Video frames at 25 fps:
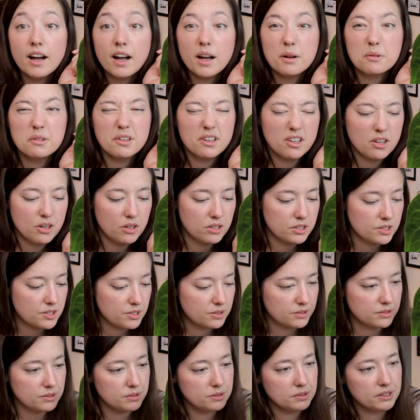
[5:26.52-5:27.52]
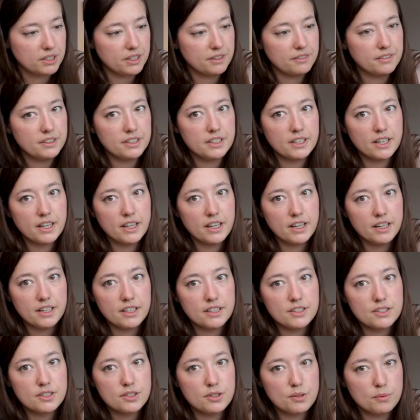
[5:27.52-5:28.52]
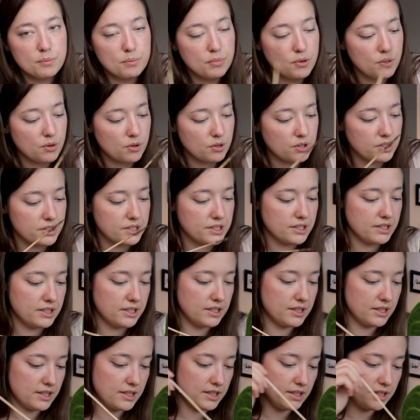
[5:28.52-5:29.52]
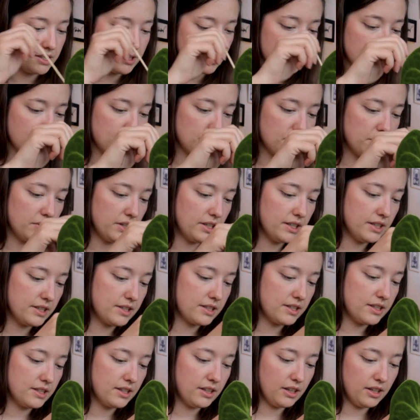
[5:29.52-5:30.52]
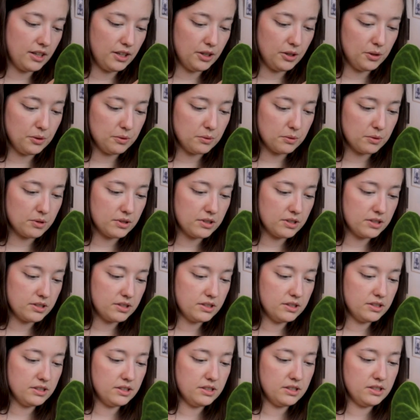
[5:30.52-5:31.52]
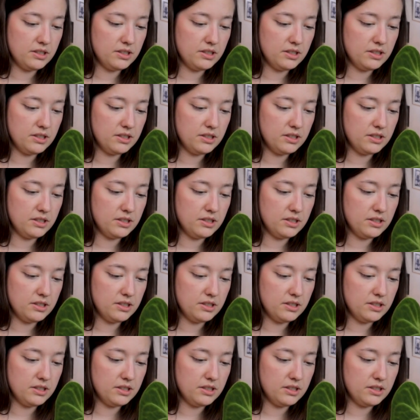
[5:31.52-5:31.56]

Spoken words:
I will also give it a support since it's not really secure,